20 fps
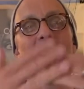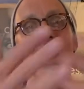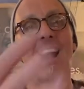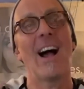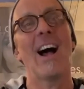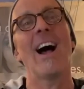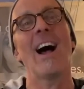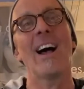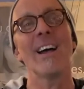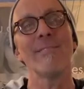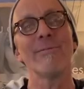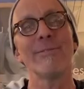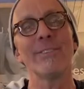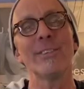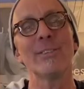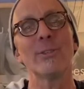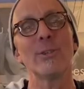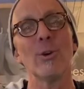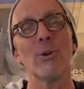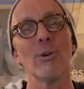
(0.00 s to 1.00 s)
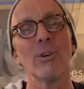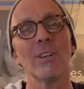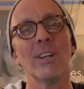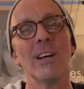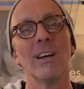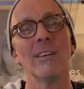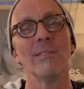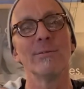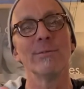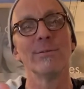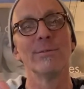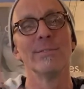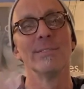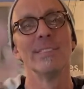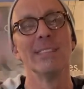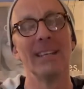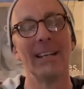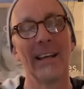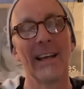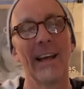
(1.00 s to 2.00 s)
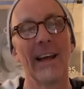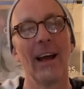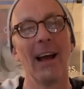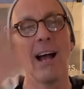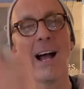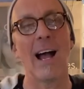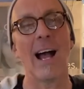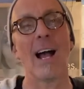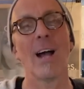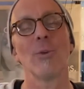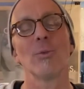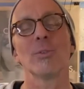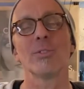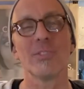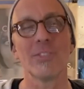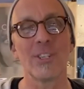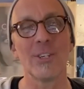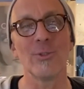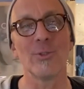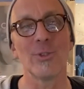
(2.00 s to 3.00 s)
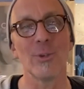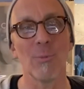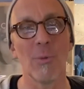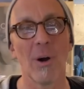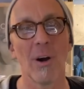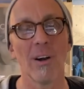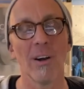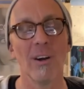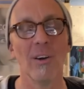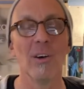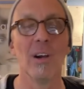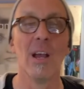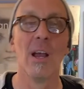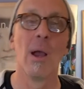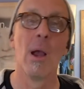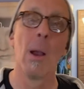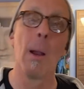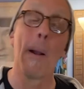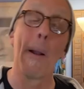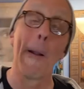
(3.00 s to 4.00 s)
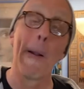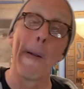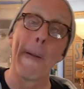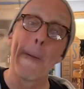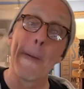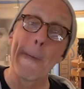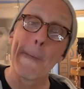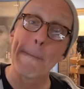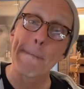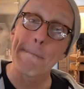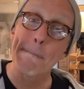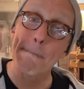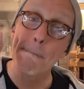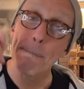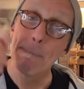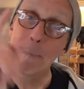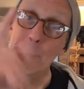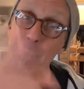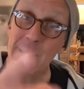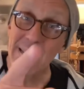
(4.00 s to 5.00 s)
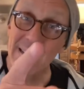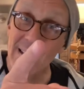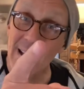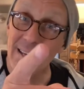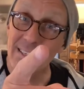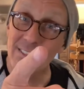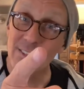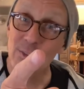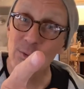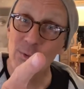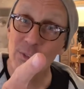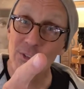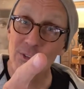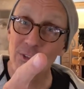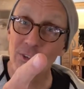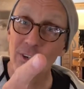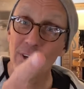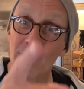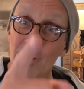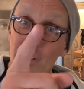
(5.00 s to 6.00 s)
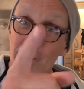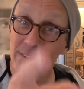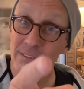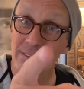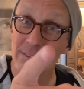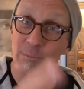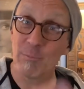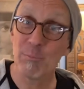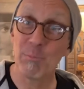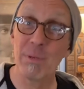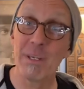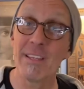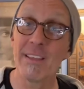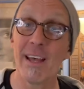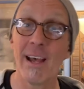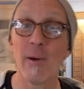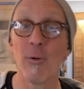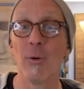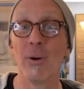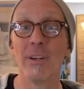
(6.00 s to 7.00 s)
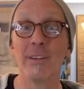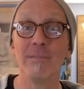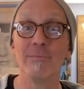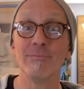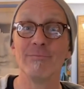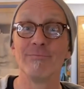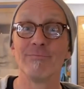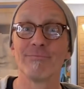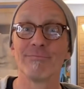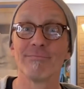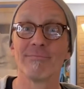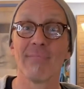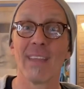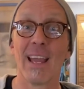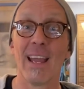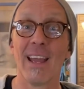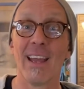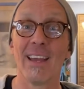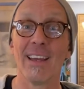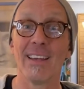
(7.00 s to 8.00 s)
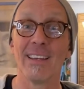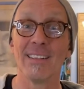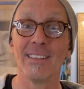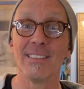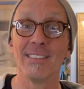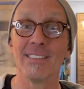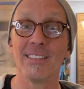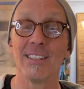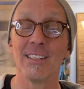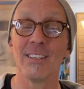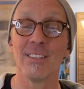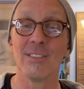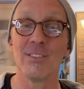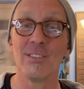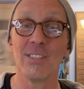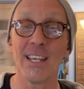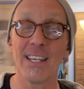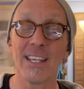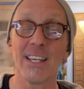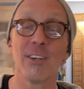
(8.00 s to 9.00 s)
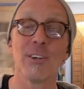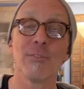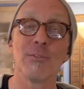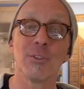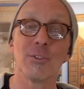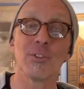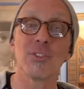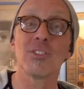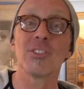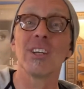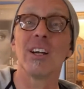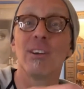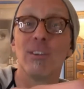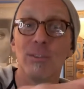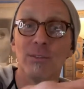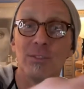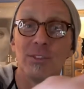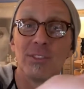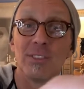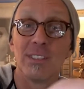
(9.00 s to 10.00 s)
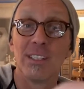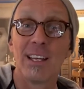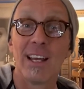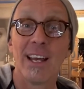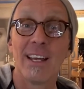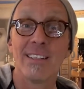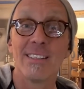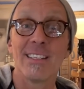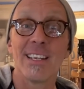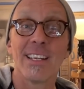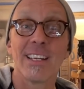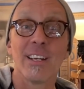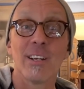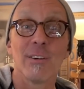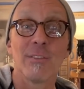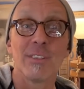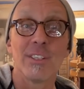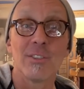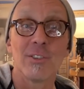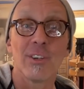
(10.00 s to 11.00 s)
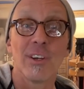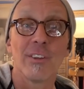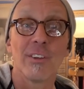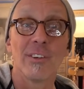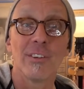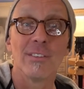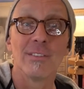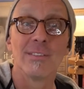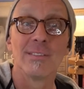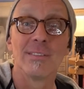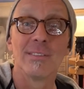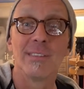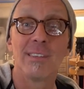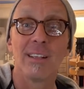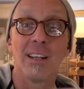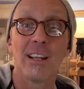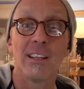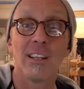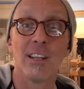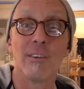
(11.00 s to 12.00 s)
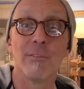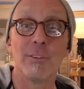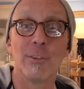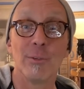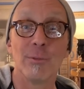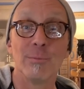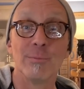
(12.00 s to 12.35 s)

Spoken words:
I feel your love. I will see you tomorrow. Be nice to a jerk. Be that one. And take care of yourselves and take care of each other. And I love you.